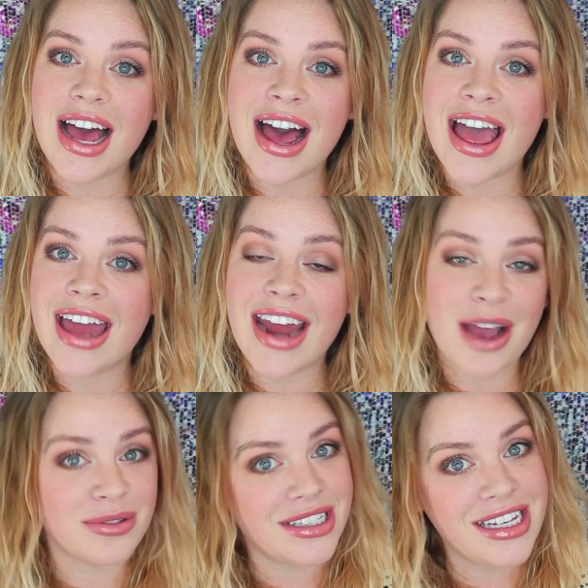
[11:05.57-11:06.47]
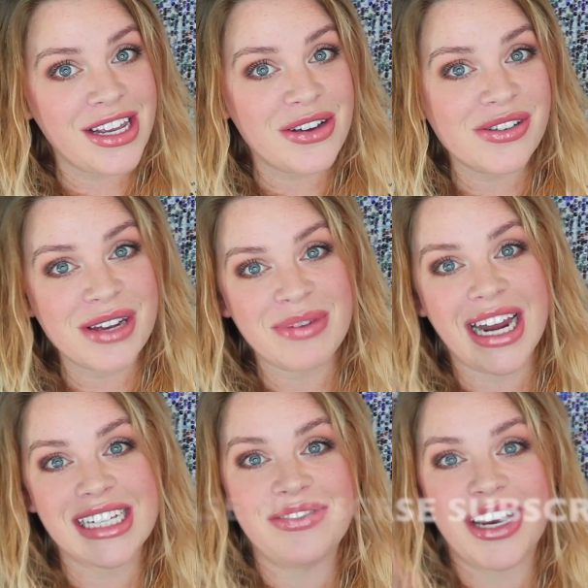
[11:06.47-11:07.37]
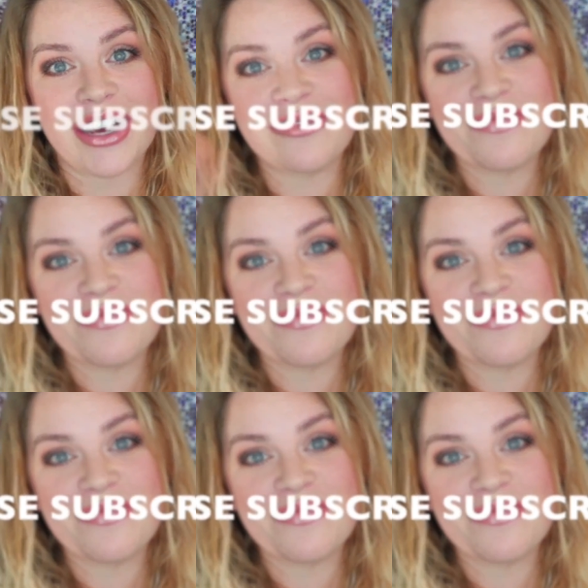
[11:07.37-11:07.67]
and I will see you in my next video.